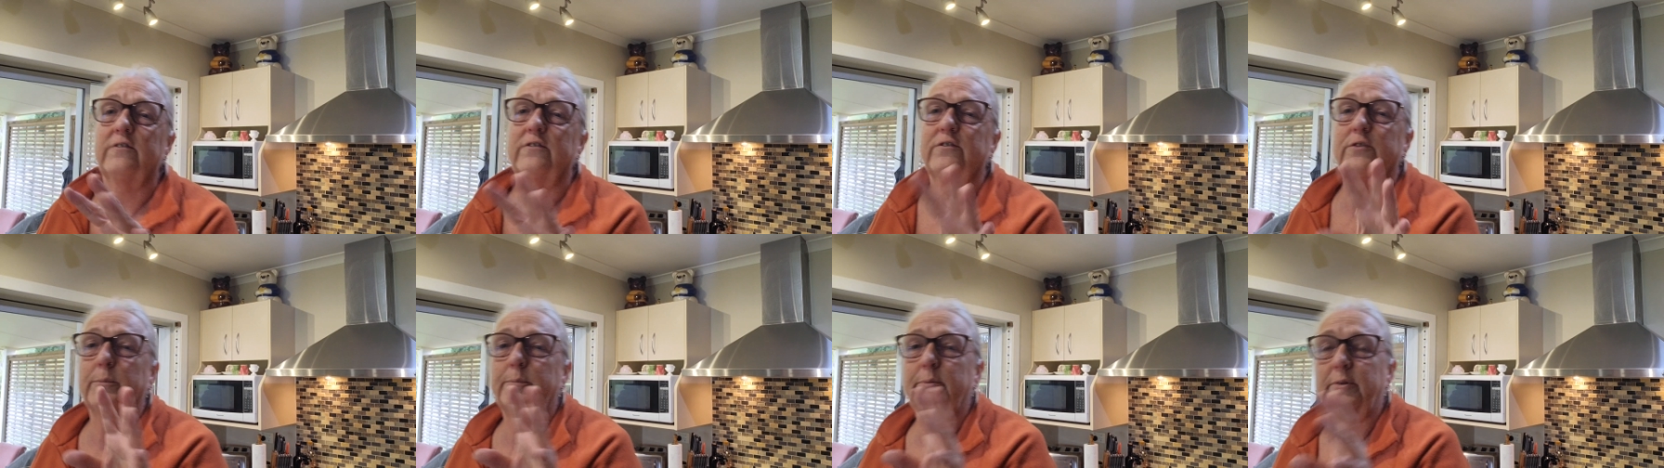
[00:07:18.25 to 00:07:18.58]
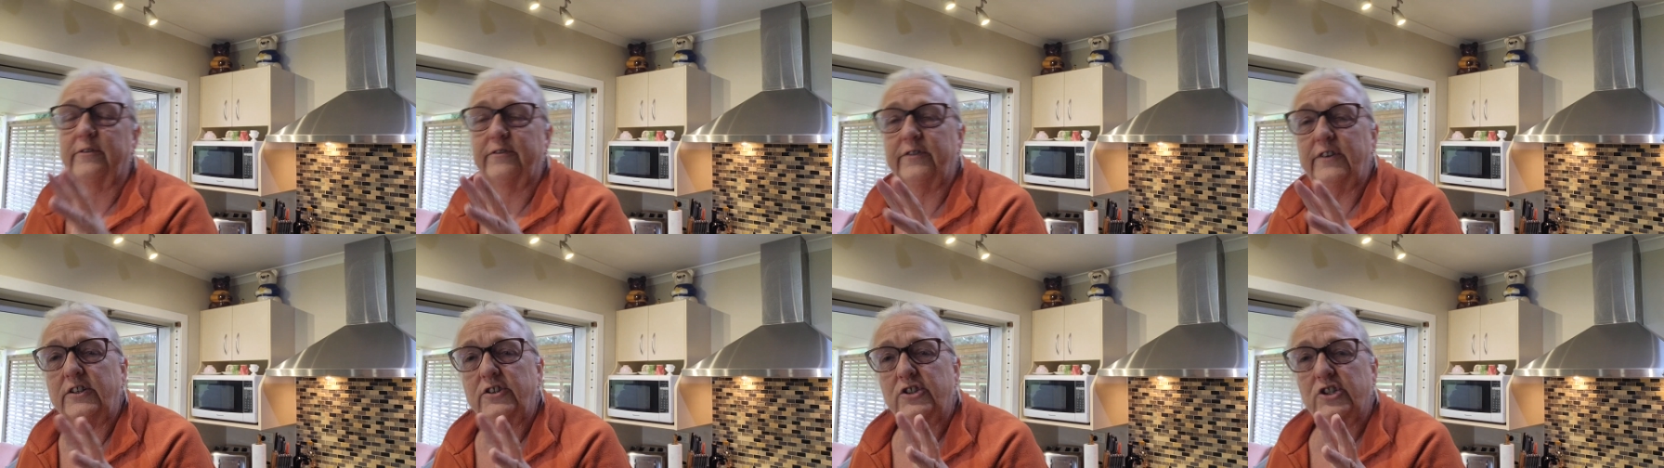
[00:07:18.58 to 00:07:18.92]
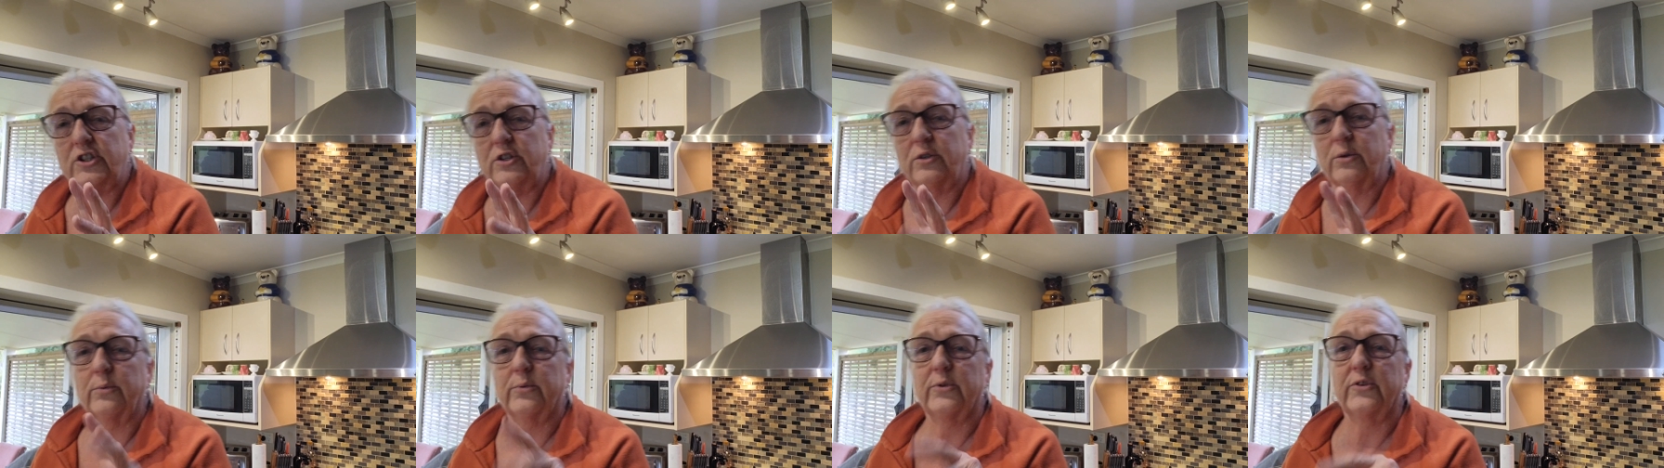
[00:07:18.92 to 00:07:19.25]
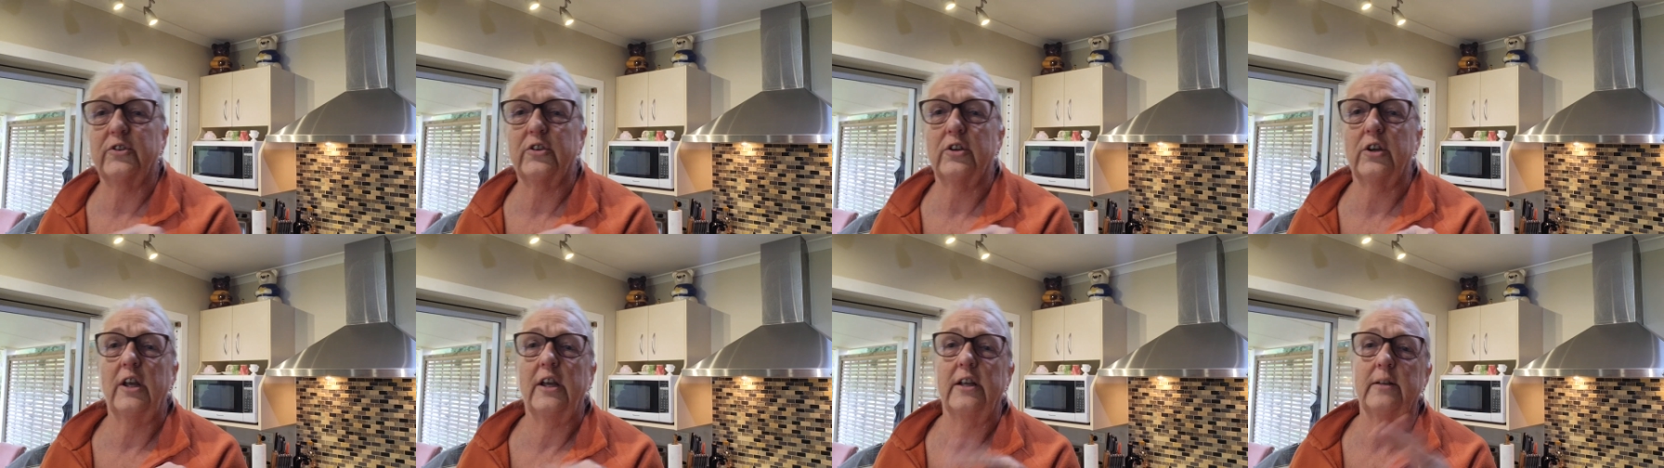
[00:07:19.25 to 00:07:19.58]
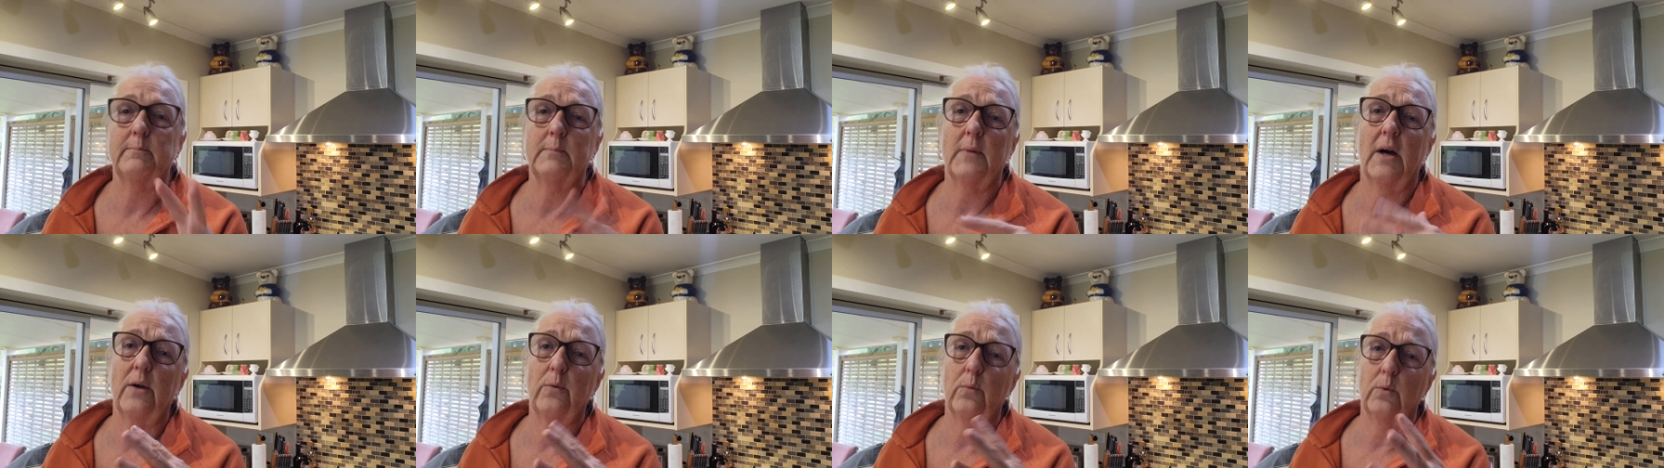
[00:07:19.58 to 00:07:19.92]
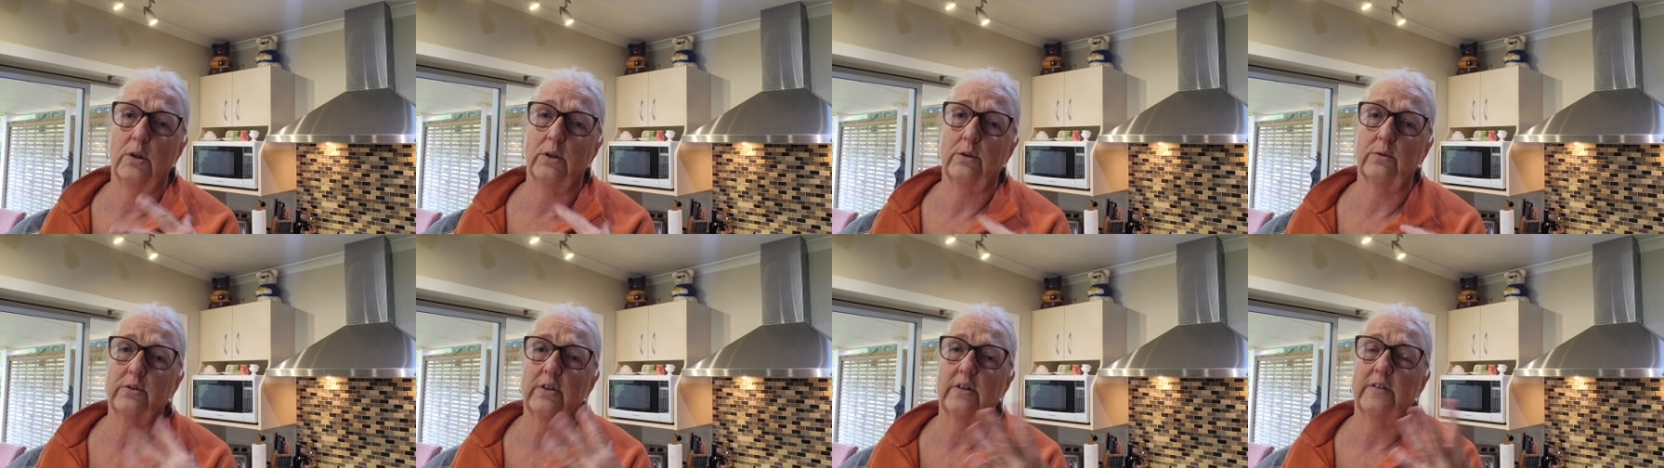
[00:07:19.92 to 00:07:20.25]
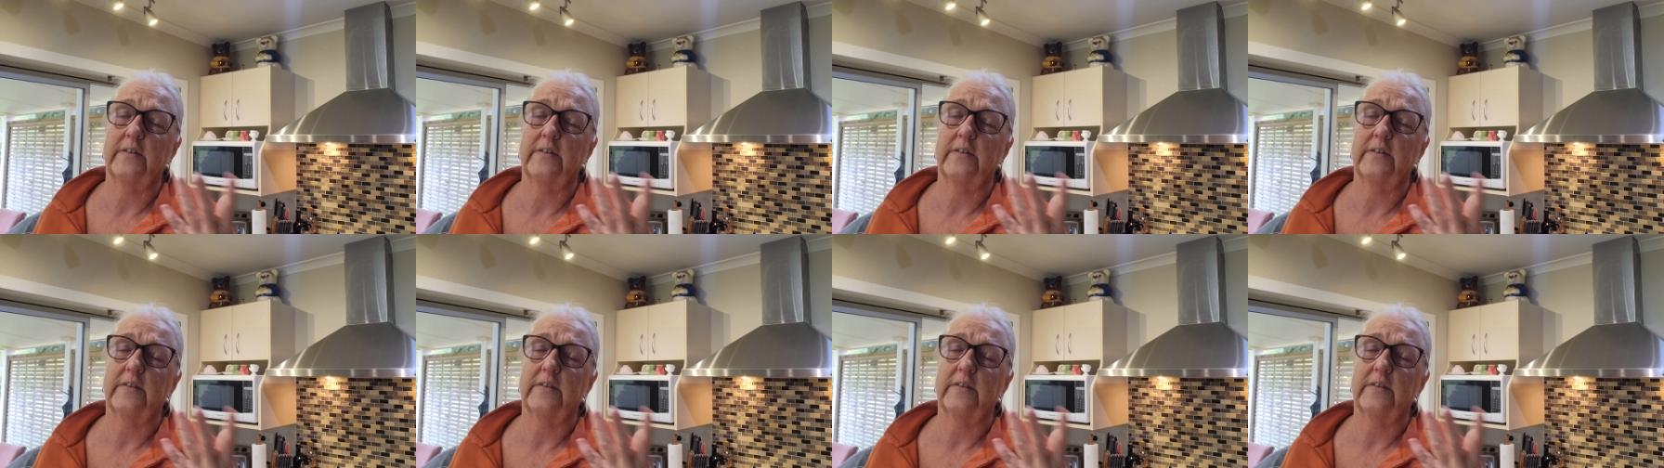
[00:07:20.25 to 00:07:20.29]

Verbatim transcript: for professionals in my world,